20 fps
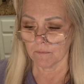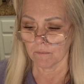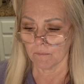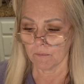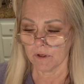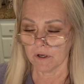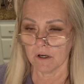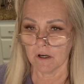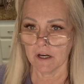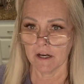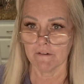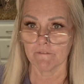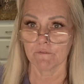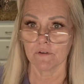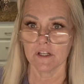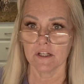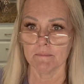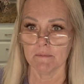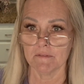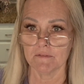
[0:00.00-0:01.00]
We all have
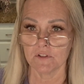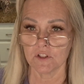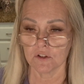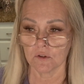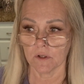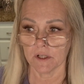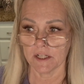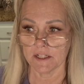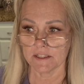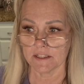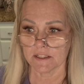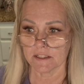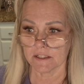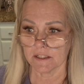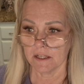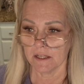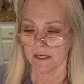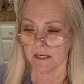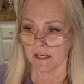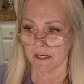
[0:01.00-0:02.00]
freedom of
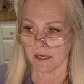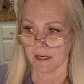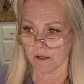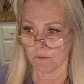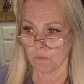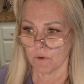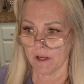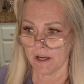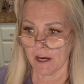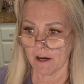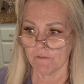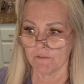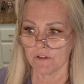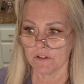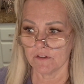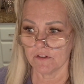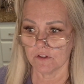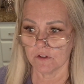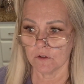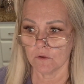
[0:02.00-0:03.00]
choice, and we have
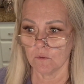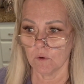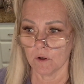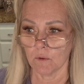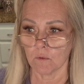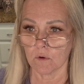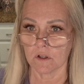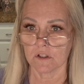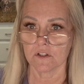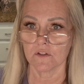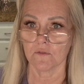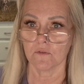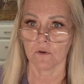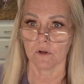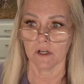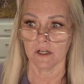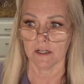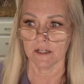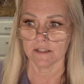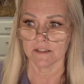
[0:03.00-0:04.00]
to do what works
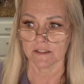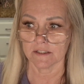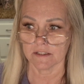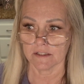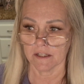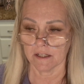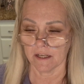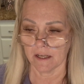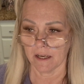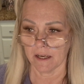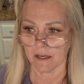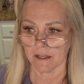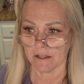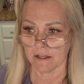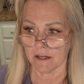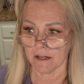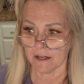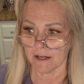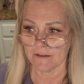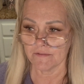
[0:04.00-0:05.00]
for us.
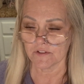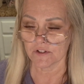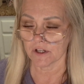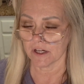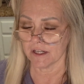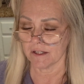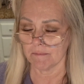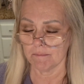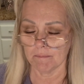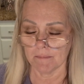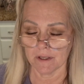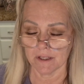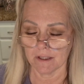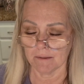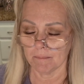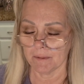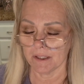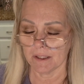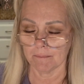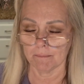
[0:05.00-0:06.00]
And I've tried
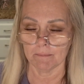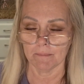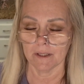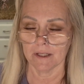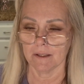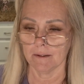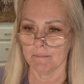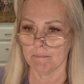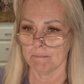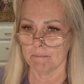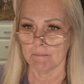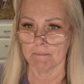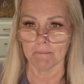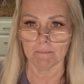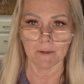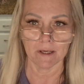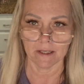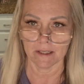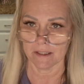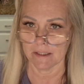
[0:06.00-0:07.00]
many, many, many,
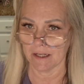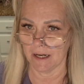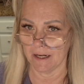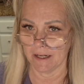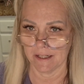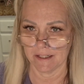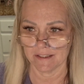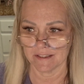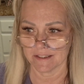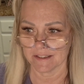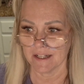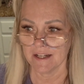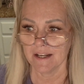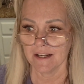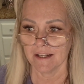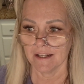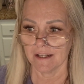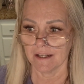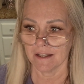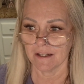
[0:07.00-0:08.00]
many diets,
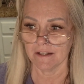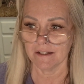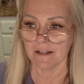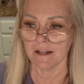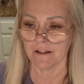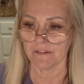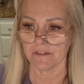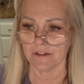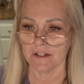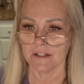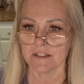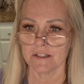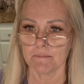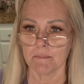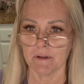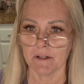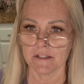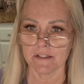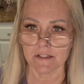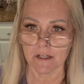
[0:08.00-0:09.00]
and nothing has
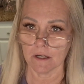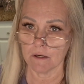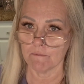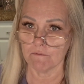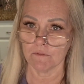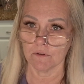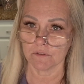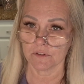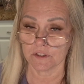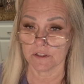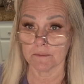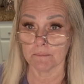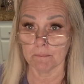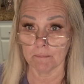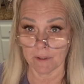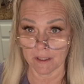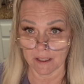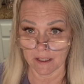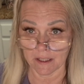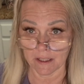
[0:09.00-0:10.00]
been as helpful to
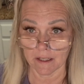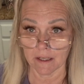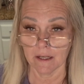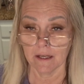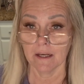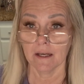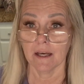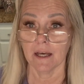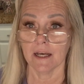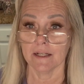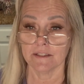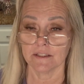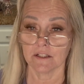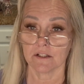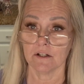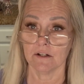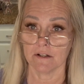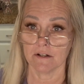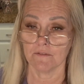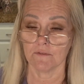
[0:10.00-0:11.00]
me as
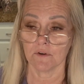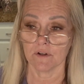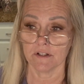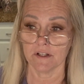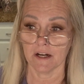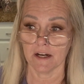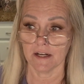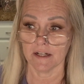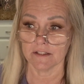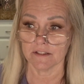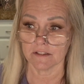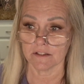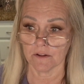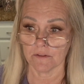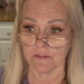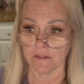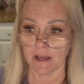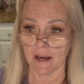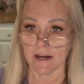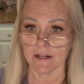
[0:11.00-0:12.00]
the carnivore diet.
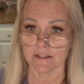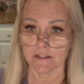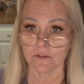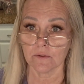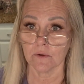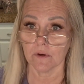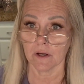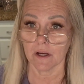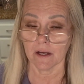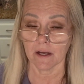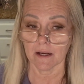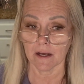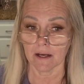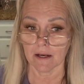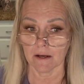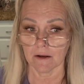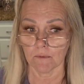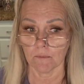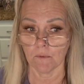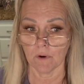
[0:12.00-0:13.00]
So that's
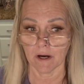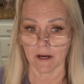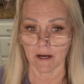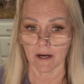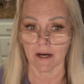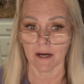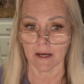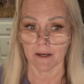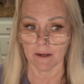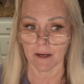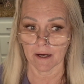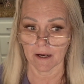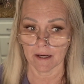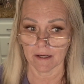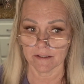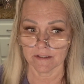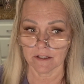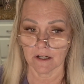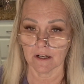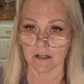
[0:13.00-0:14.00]
why
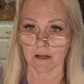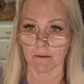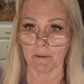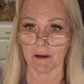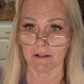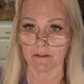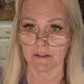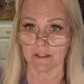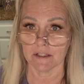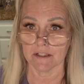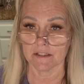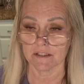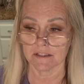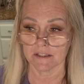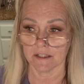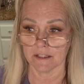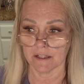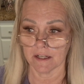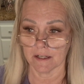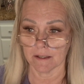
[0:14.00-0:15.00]
I talk about this,
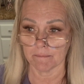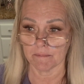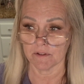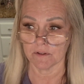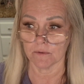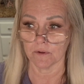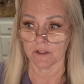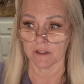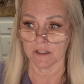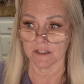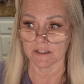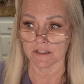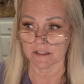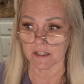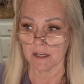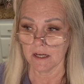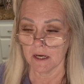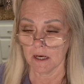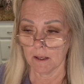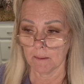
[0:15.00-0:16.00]
and I'm doing
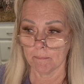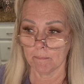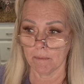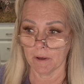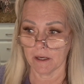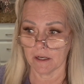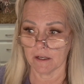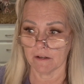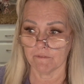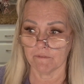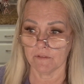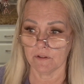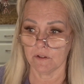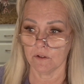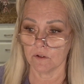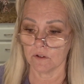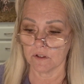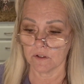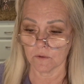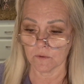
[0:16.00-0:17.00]
this. But if
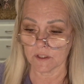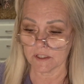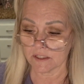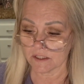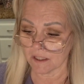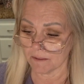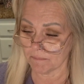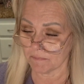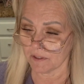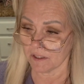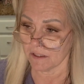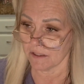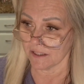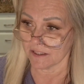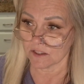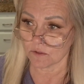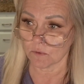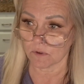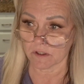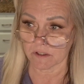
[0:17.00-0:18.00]
you're doing something
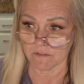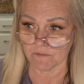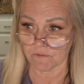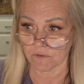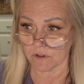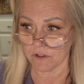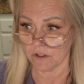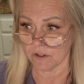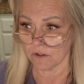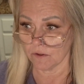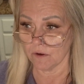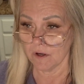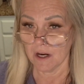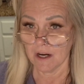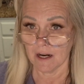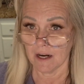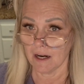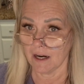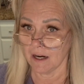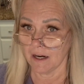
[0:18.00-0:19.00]
that's working for you,
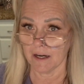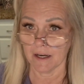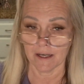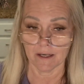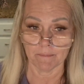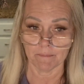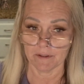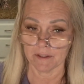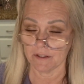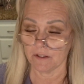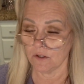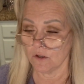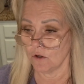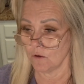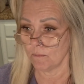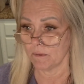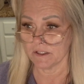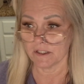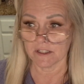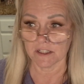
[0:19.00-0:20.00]
I am in
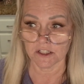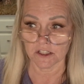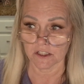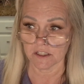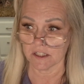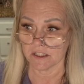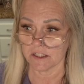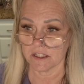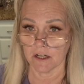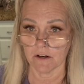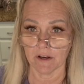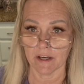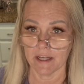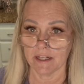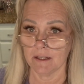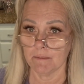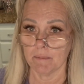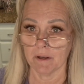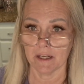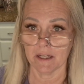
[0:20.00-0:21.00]
no position to tell
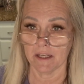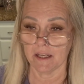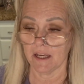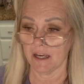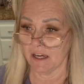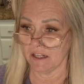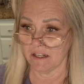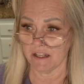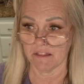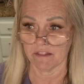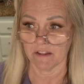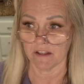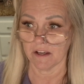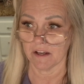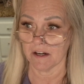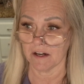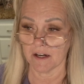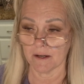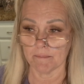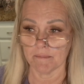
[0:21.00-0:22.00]
anybody
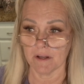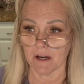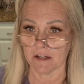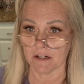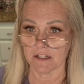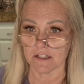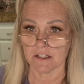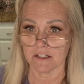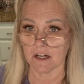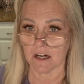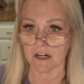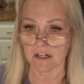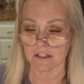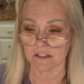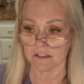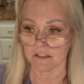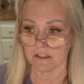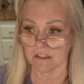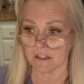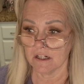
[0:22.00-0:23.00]
anything. I'm not a
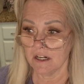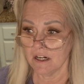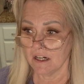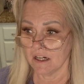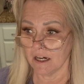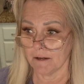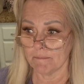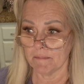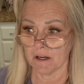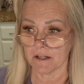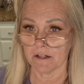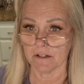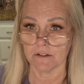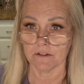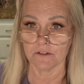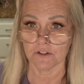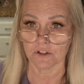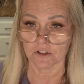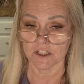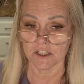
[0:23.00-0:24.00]
doctor. I'm not a
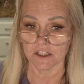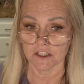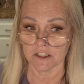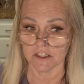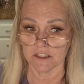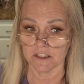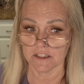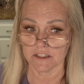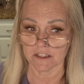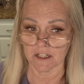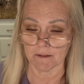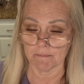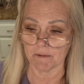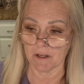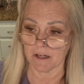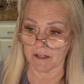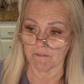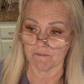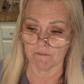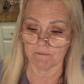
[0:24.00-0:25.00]
nutritionist. I'm
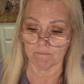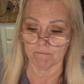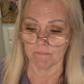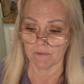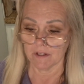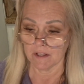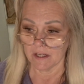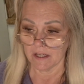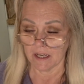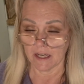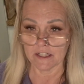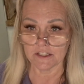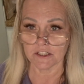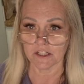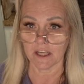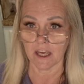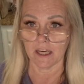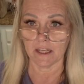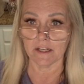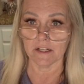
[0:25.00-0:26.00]
not
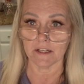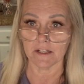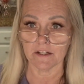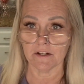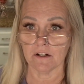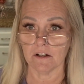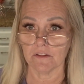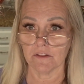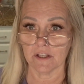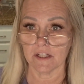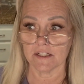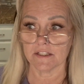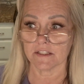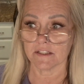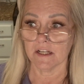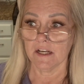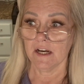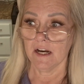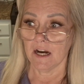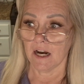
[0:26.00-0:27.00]
educated in all
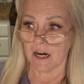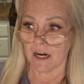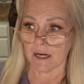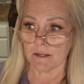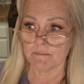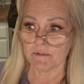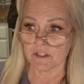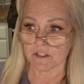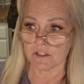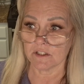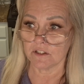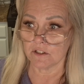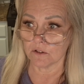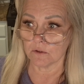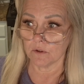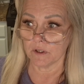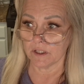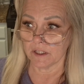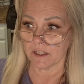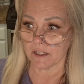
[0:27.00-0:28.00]
this. I'm just
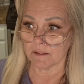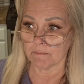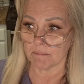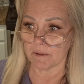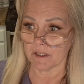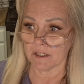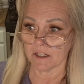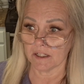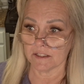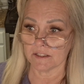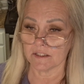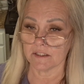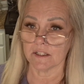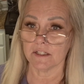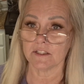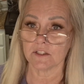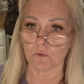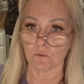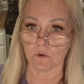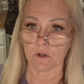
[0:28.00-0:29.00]
doing it because
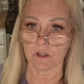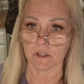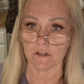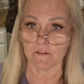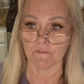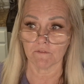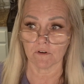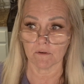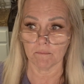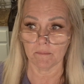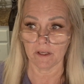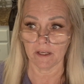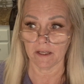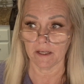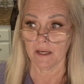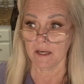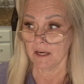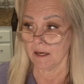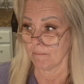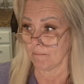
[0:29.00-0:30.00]
it's working for
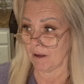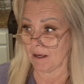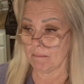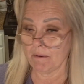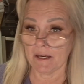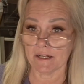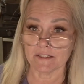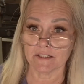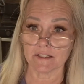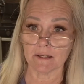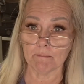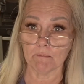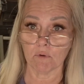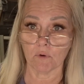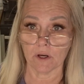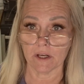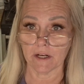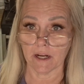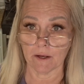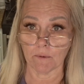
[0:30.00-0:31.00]
me. Maybe at some
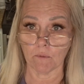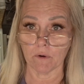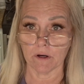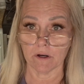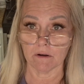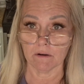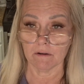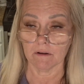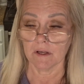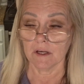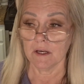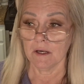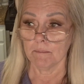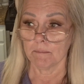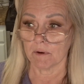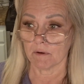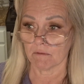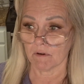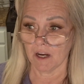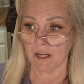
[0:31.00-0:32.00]
point I will,
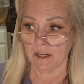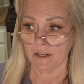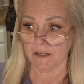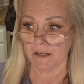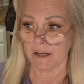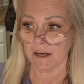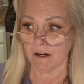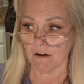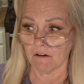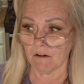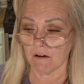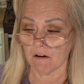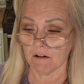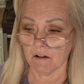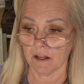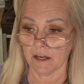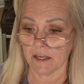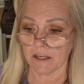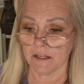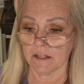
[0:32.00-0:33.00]
But right now, all I